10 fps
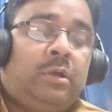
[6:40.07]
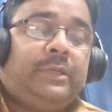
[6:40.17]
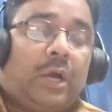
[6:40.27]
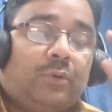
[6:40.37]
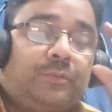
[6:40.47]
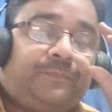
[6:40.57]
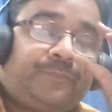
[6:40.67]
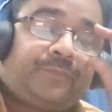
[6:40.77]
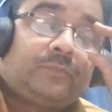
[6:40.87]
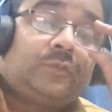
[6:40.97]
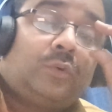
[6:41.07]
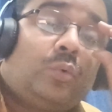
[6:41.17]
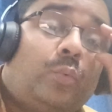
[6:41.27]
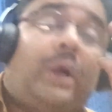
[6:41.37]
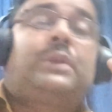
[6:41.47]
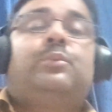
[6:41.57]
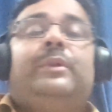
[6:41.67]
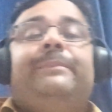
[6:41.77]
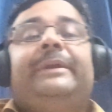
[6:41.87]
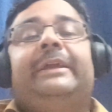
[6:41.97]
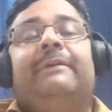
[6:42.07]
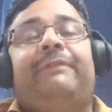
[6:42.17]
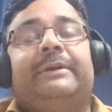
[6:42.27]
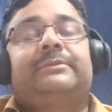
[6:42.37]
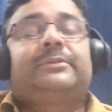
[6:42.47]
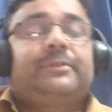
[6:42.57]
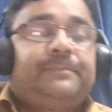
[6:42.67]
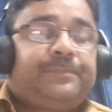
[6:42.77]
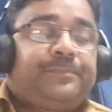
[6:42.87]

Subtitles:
Now, what will be effects?